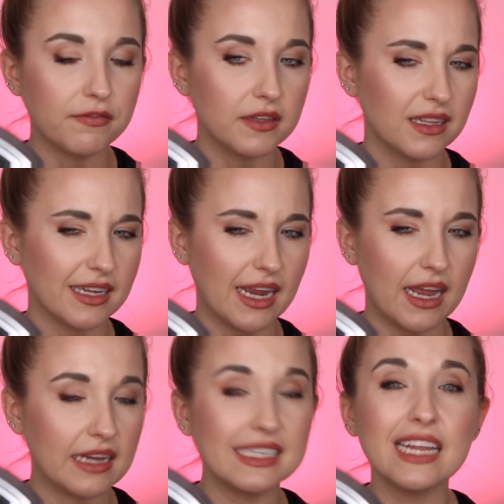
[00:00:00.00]
feeling like
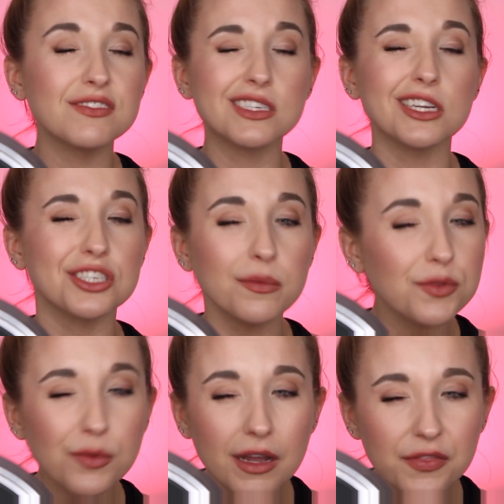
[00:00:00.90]
I didn't have to touch up
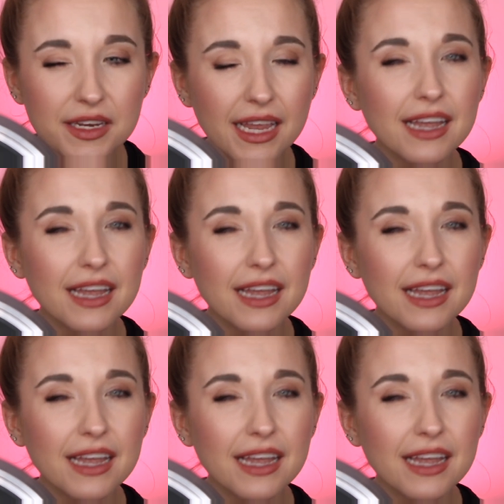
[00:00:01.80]
throughout the day.